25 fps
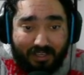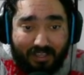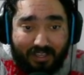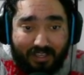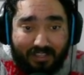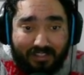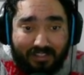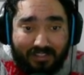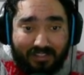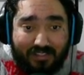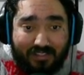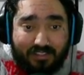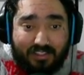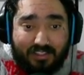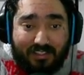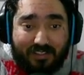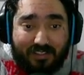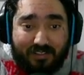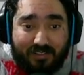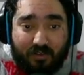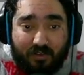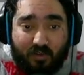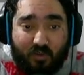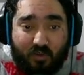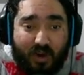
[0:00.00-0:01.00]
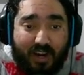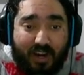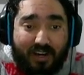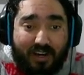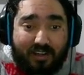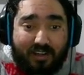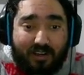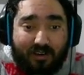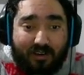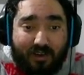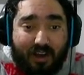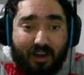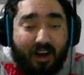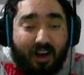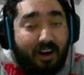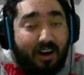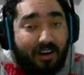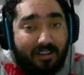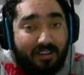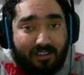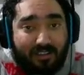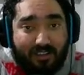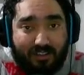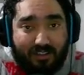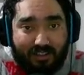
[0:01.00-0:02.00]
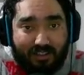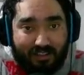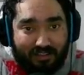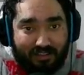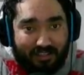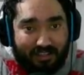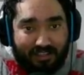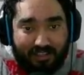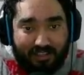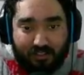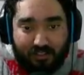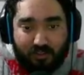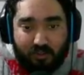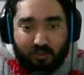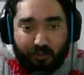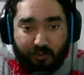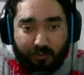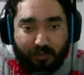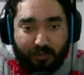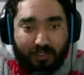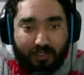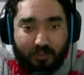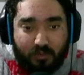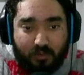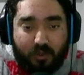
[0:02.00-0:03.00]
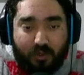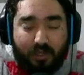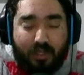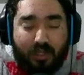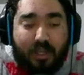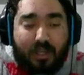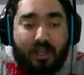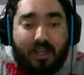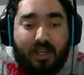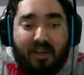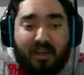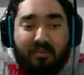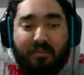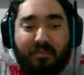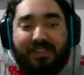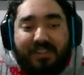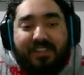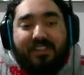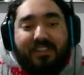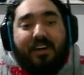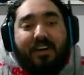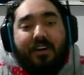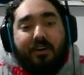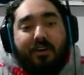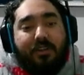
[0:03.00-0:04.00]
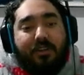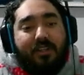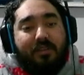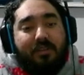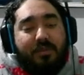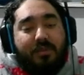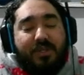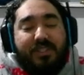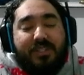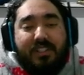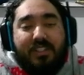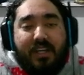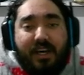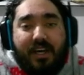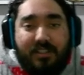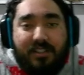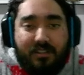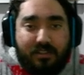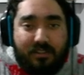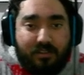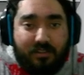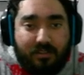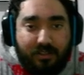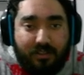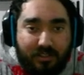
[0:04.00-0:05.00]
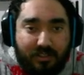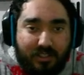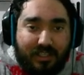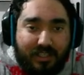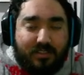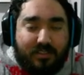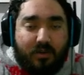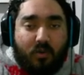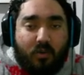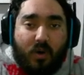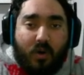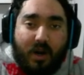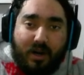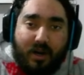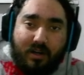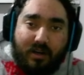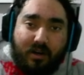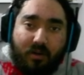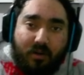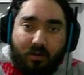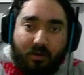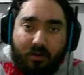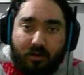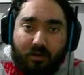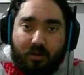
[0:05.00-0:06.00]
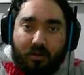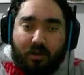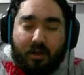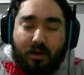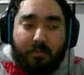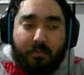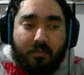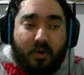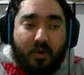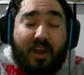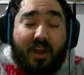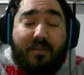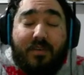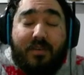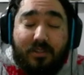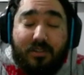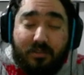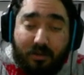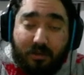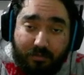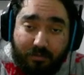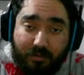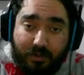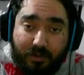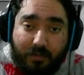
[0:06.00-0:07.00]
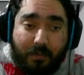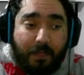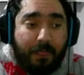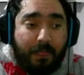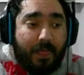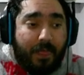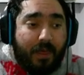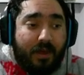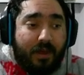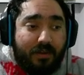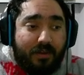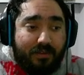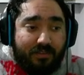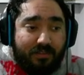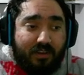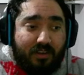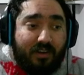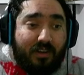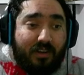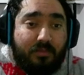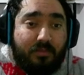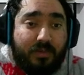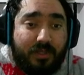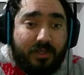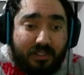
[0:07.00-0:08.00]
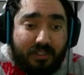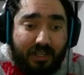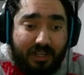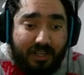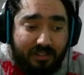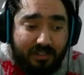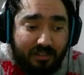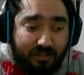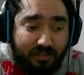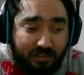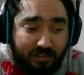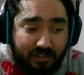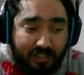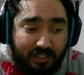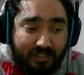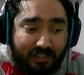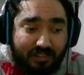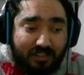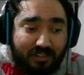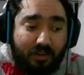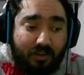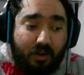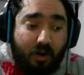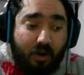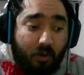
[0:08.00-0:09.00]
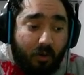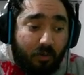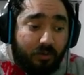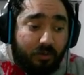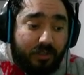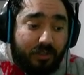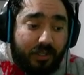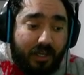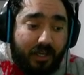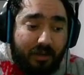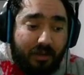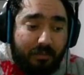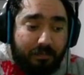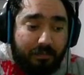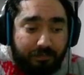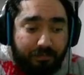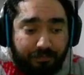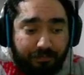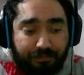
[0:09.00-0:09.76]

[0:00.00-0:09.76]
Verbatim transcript: it's just Ragnarok art that they install as well. But they are not advertising this as a Ragnarok uh, private server. They are advertising this as their own game.